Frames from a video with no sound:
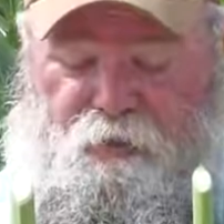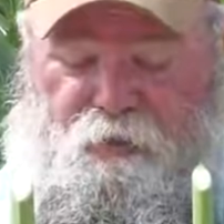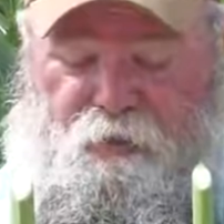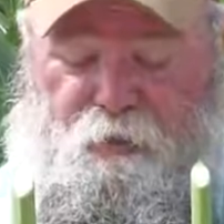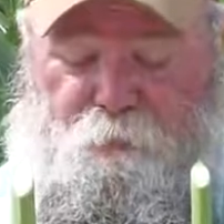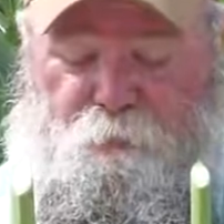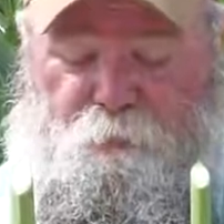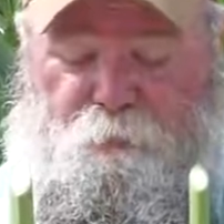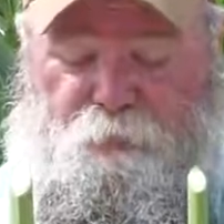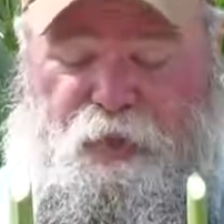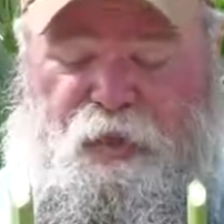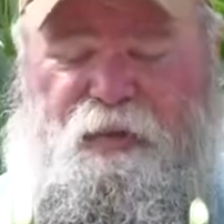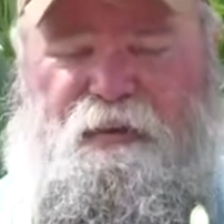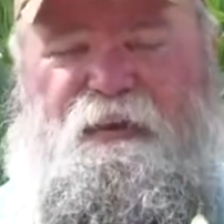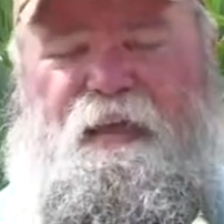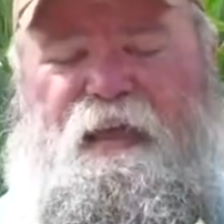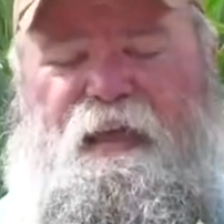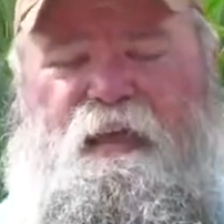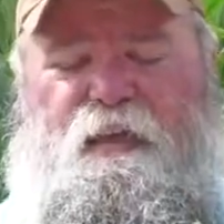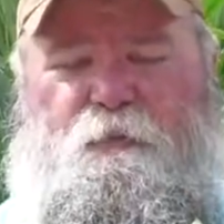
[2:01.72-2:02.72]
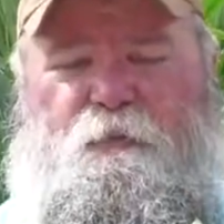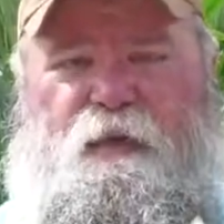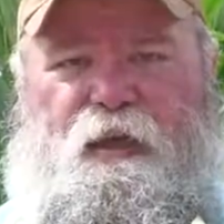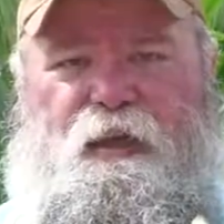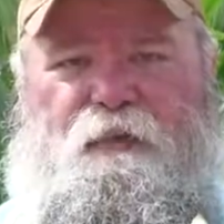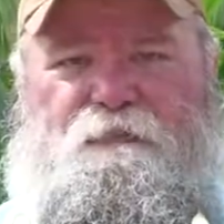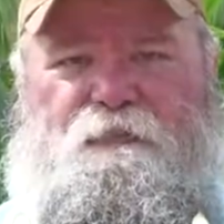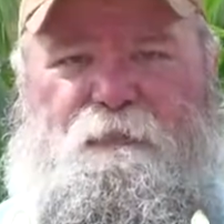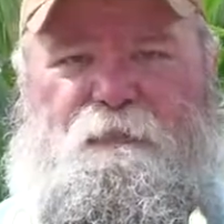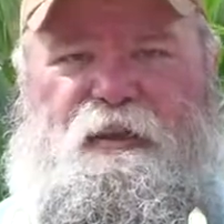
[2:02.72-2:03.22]
The big
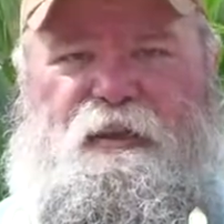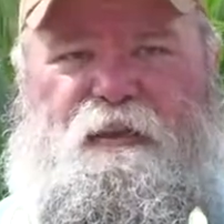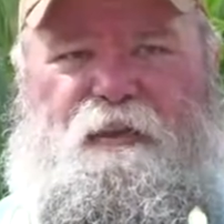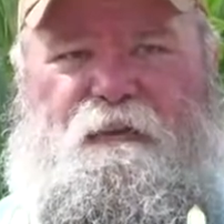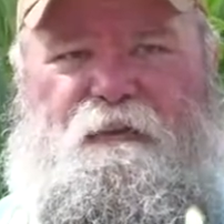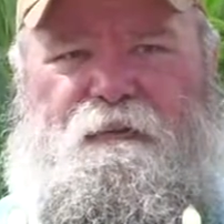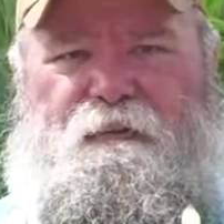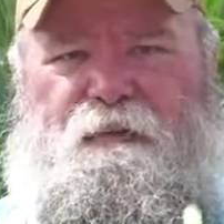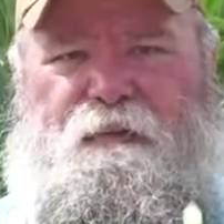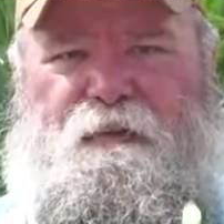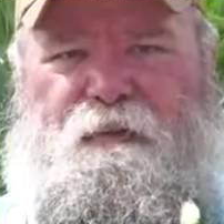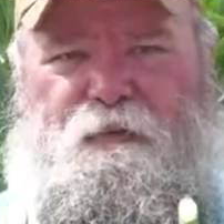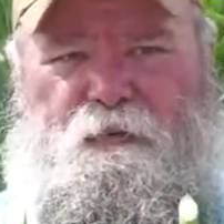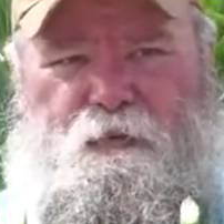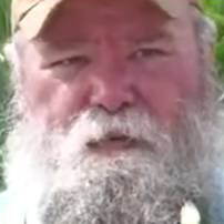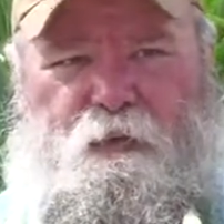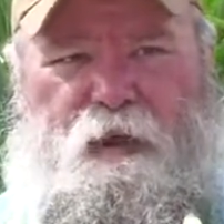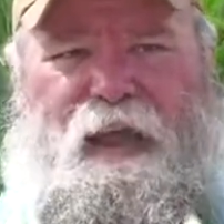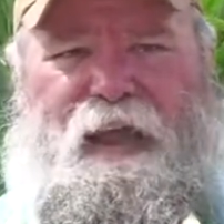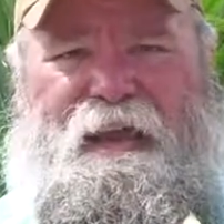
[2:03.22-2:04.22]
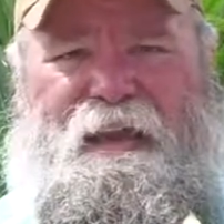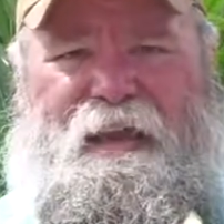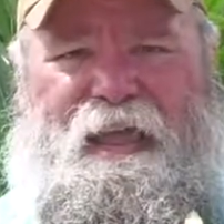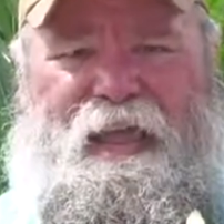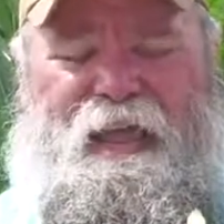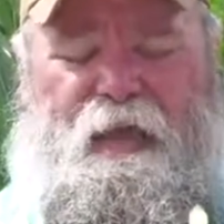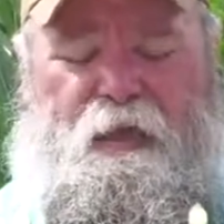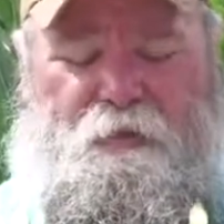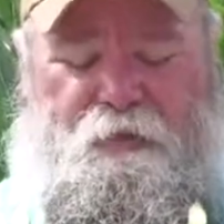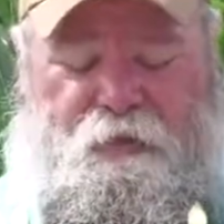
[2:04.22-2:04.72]
takeaway from here right
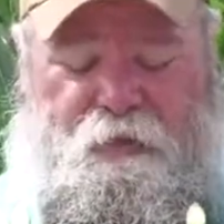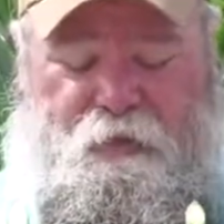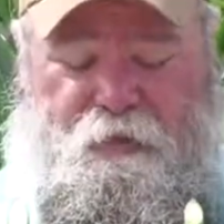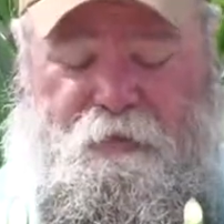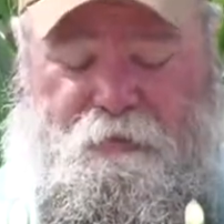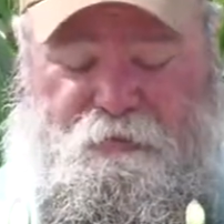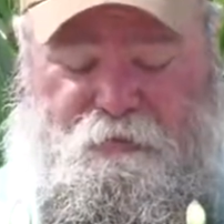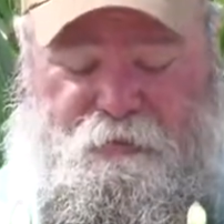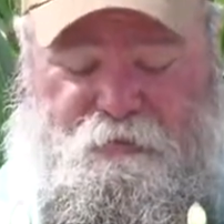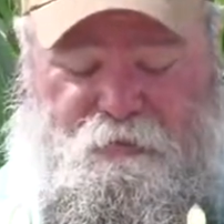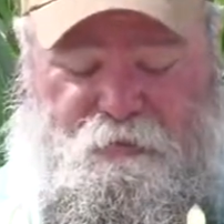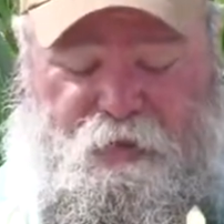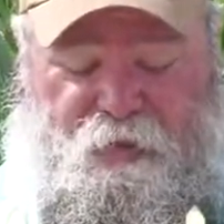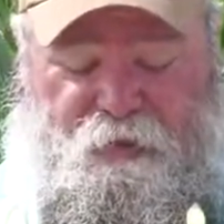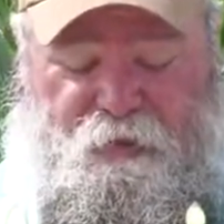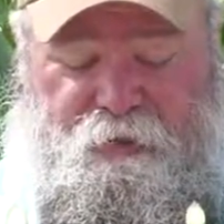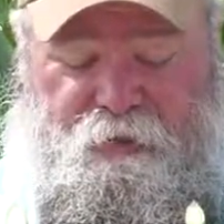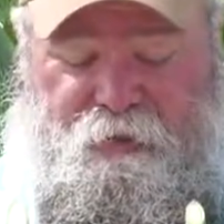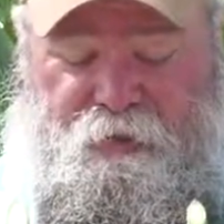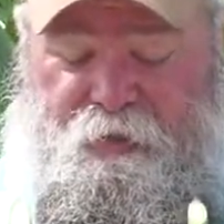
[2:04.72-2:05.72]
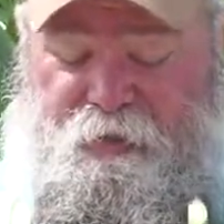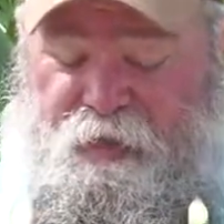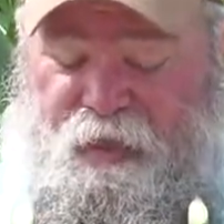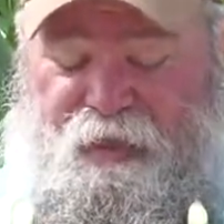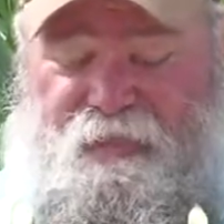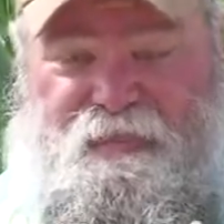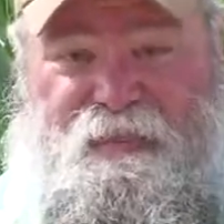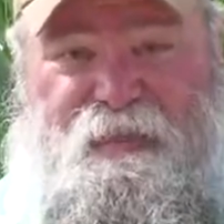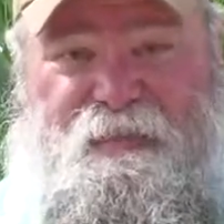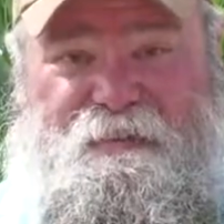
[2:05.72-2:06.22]
now is, is that
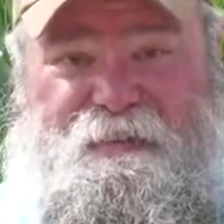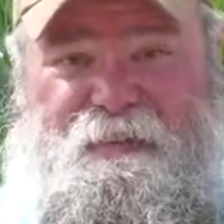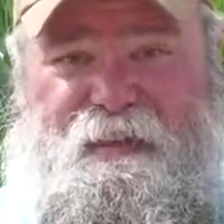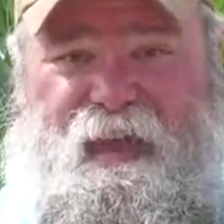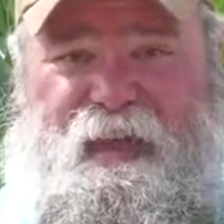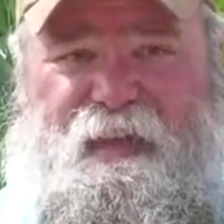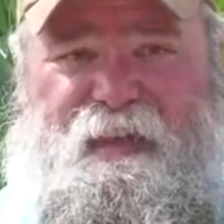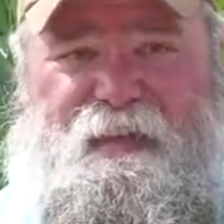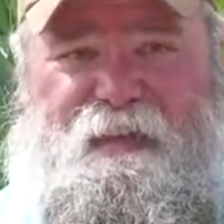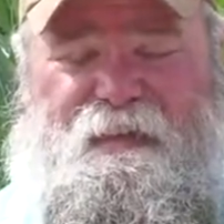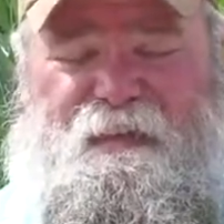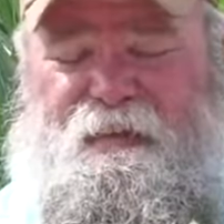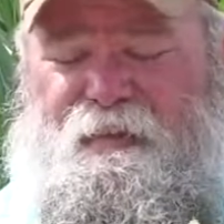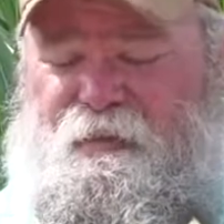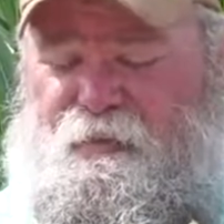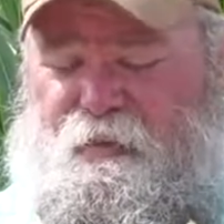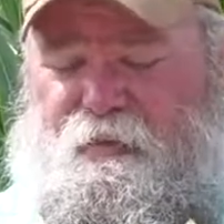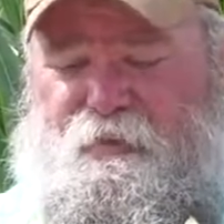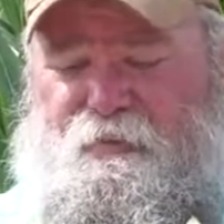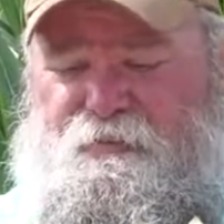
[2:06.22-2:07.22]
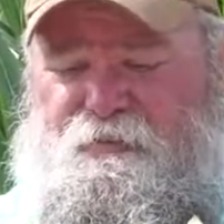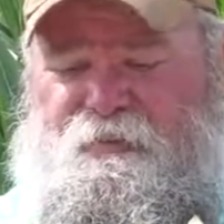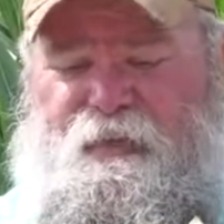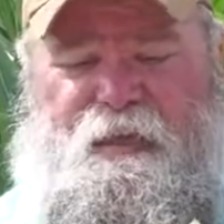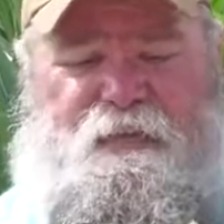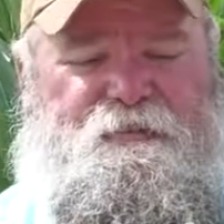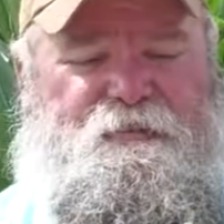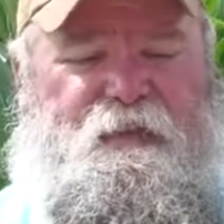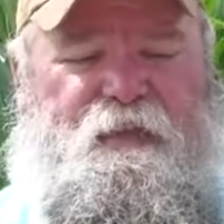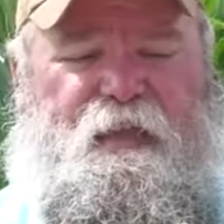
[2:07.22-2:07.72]
at this uh,
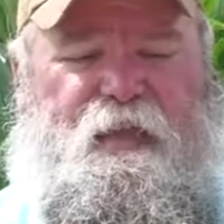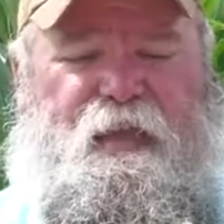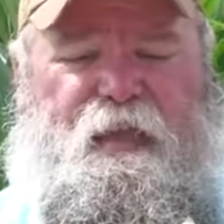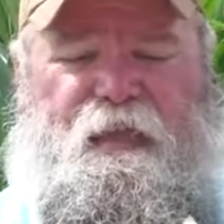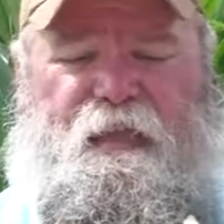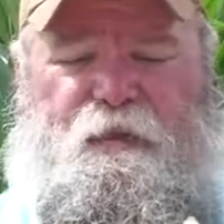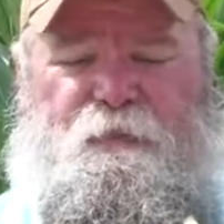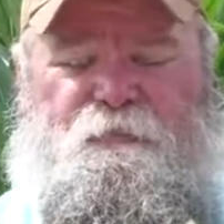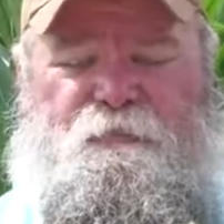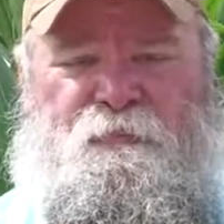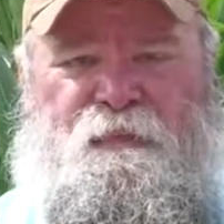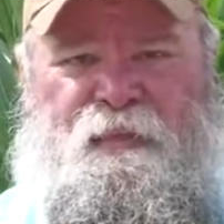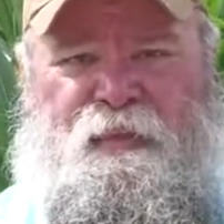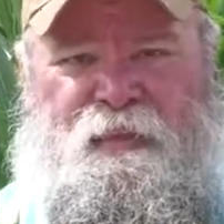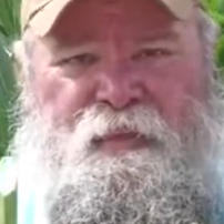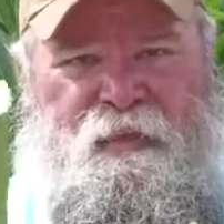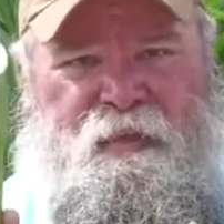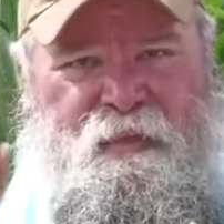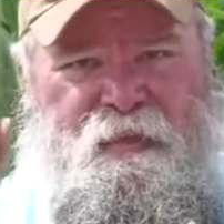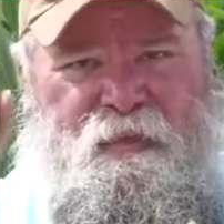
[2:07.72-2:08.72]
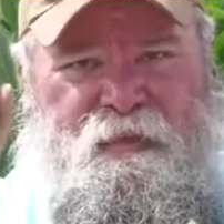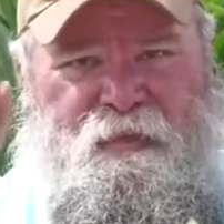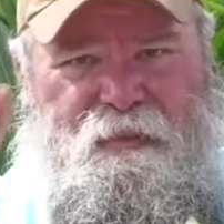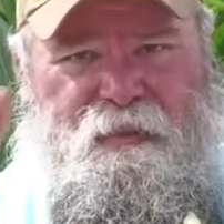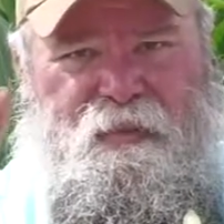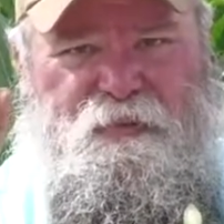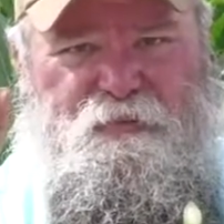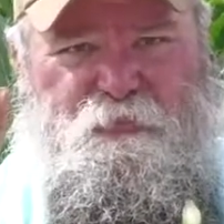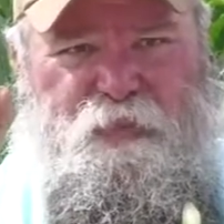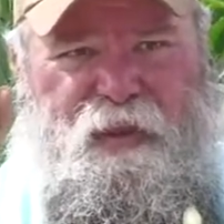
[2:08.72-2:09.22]
stage in the game,
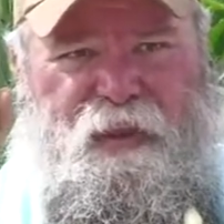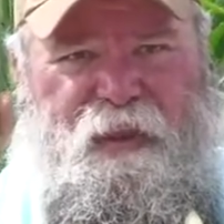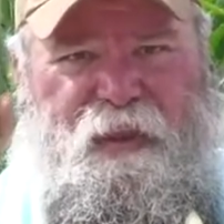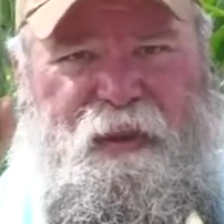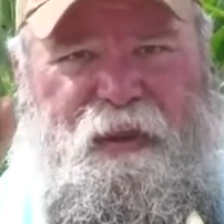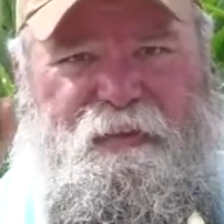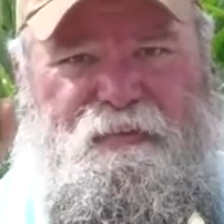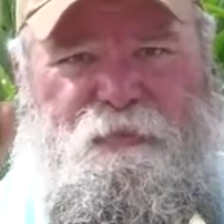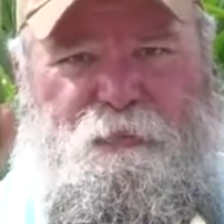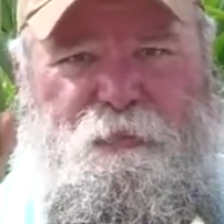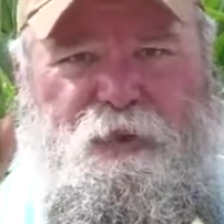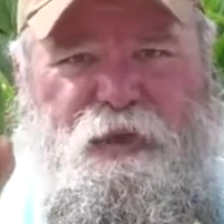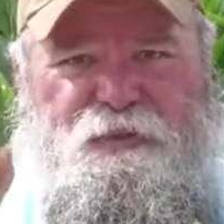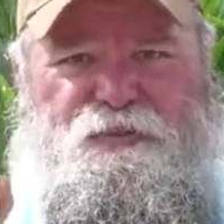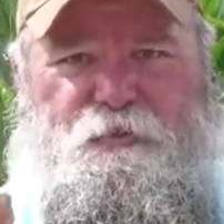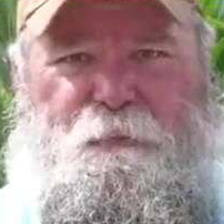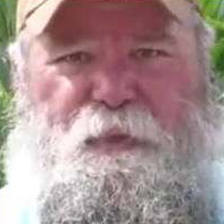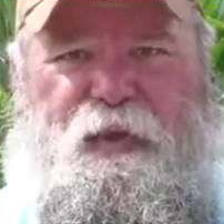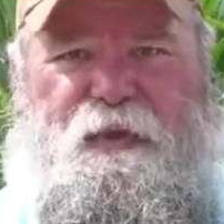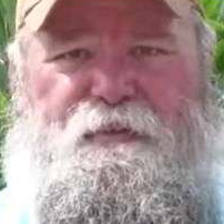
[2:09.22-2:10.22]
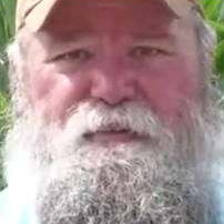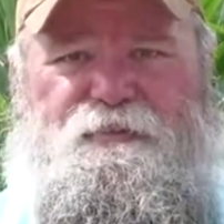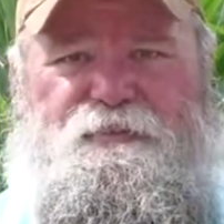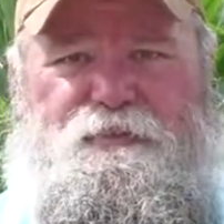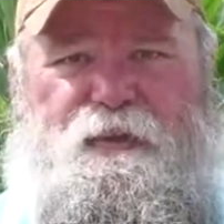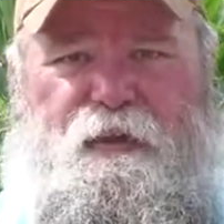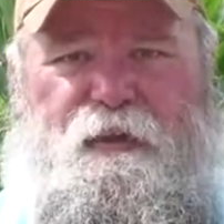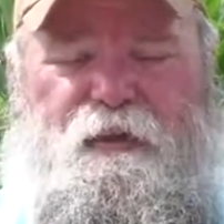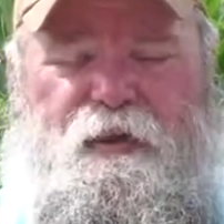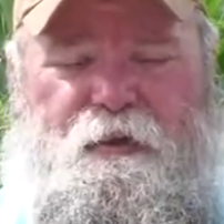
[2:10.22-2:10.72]
this plant has a much better
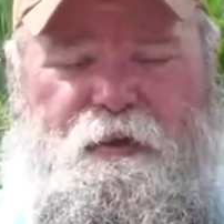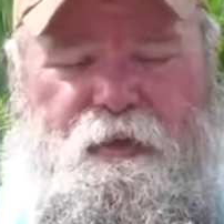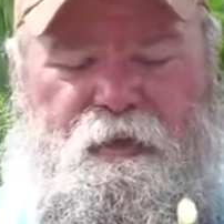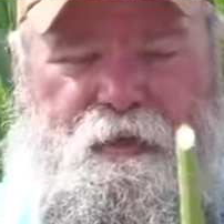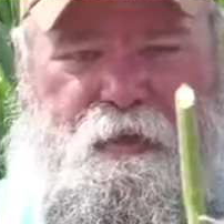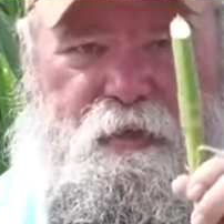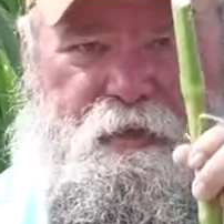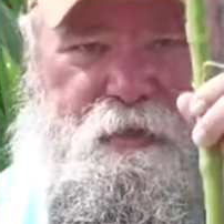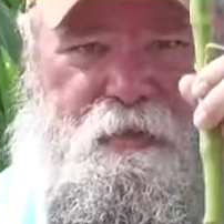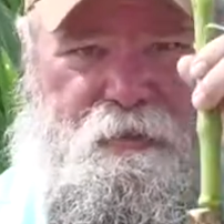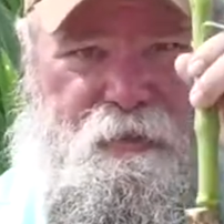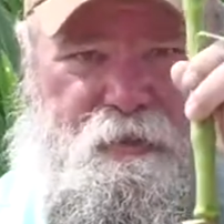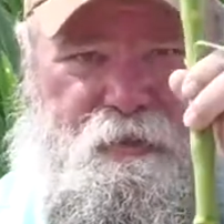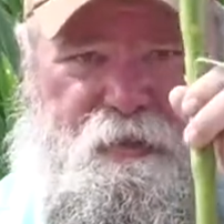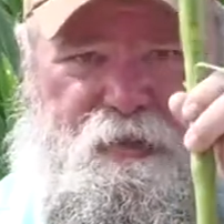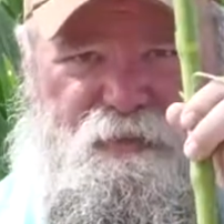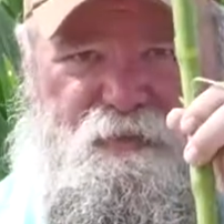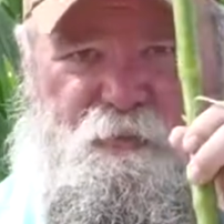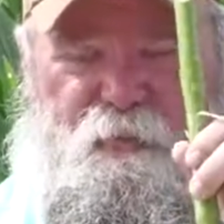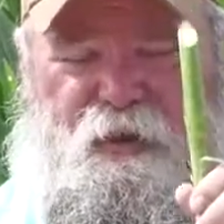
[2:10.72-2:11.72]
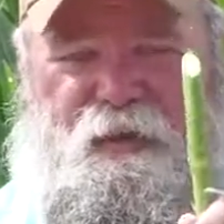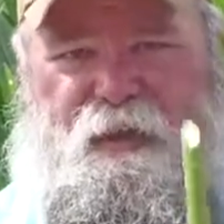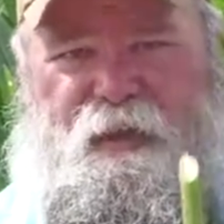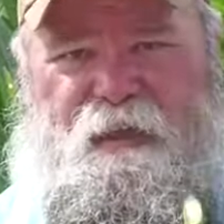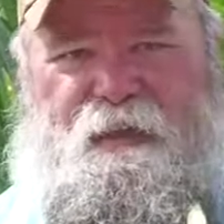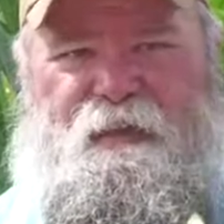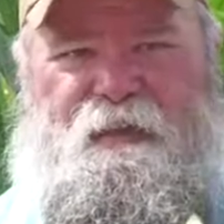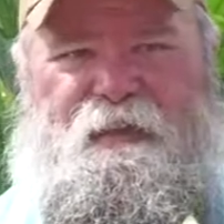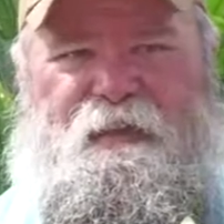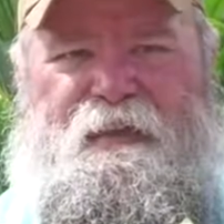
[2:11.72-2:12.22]
start than this plant.